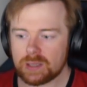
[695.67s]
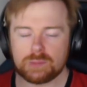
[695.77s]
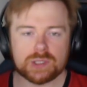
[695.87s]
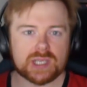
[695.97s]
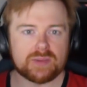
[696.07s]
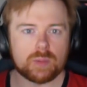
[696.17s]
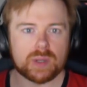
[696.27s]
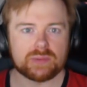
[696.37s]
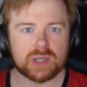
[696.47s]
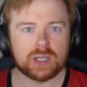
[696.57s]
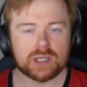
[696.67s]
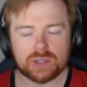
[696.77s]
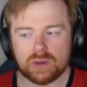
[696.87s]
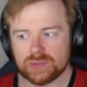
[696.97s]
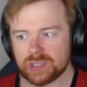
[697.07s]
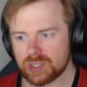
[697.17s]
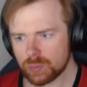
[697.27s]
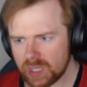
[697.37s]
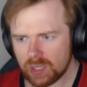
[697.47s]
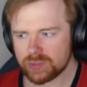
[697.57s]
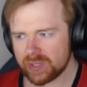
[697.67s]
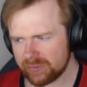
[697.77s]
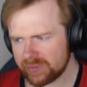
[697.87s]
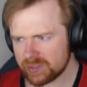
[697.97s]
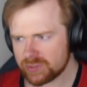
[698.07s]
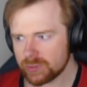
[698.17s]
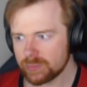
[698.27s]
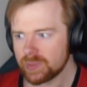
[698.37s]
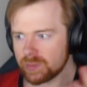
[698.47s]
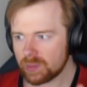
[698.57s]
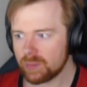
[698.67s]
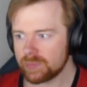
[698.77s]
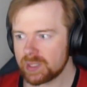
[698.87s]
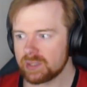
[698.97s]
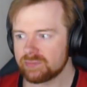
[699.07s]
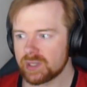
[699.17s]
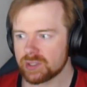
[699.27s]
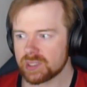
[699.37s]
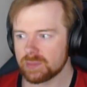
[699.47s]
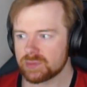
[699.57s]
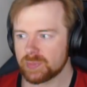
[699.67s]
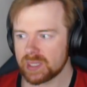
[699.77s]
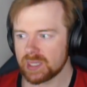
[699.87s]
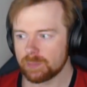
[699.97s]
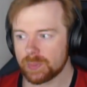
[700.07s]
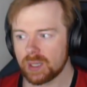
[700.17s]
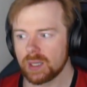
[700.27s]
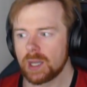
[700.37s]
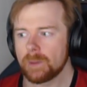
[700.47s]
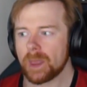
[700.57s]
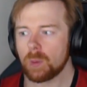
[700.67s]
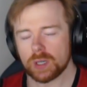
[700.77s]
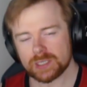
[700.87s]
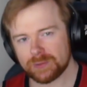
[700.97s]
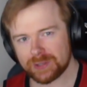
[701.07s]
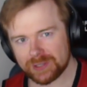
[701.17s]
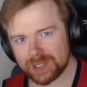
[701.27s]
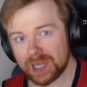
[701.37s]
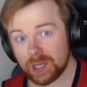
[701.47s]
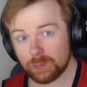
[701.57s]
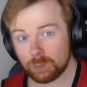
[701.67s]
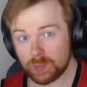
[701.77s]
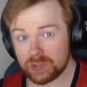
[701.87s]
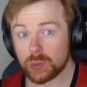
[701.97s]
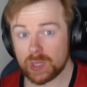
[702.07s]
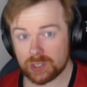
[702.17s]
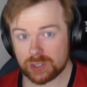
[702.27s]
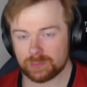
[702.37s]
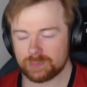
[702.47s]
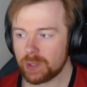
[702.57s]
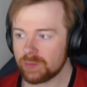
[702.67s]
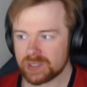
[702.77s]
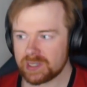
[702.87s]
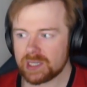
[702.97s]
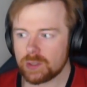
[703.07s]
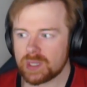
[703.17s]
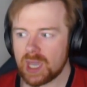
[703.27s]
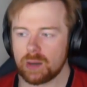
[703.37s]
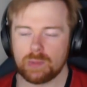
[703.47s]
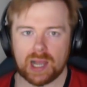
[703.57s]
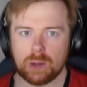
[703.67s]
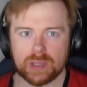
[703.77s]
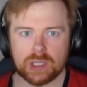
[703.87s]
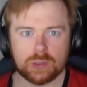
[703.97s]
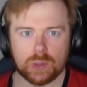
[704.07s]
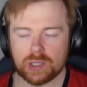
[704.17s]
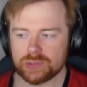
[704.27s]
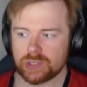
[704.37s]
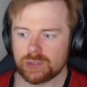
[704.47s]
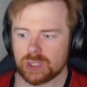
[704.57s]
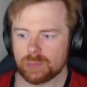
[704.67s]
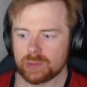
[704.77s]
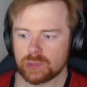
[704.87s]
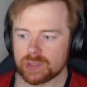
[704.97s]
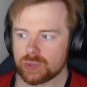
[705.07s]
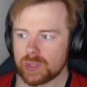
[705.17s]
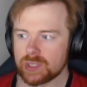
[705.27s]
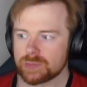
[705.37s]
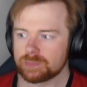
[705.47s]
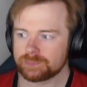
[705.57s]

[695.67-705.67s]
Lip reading: We're just having a bit of a nice conversation. We'll get onto other things soon, and I'll nearly finish this bit here. But I worked out the other day with Twitch, and obviously they don't care how big you are as a YouTuber when you're in Twitch.